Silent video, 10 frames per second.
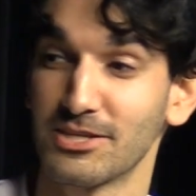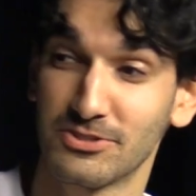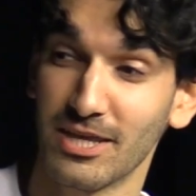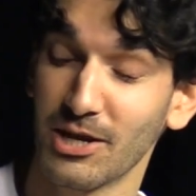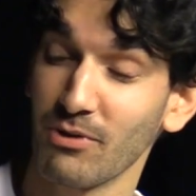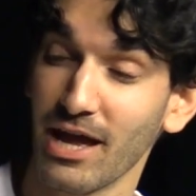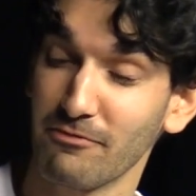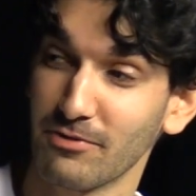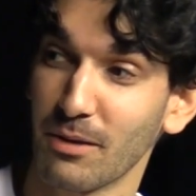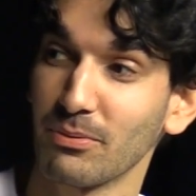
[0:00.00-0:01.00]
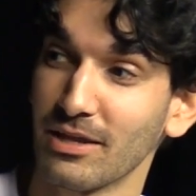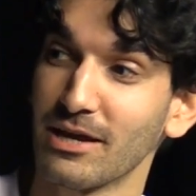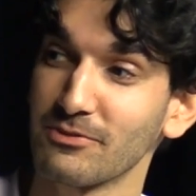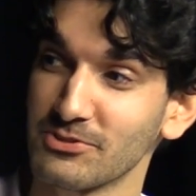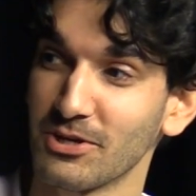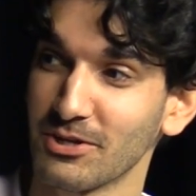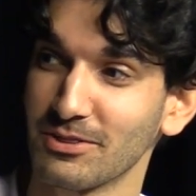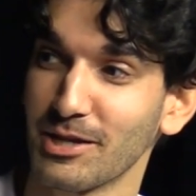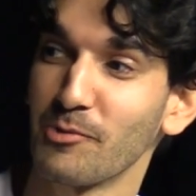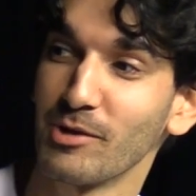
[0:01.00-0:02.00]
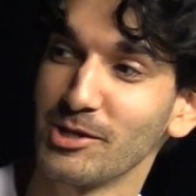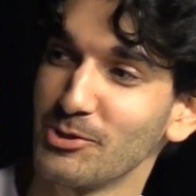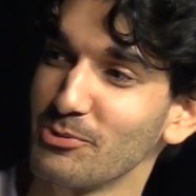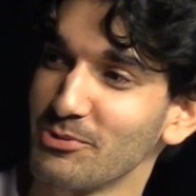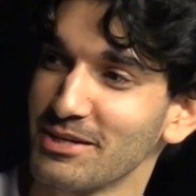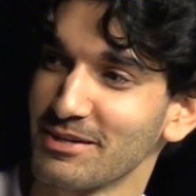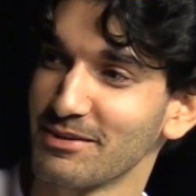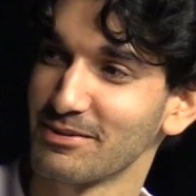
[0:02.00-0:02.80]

is they don't have a playoff song like we do.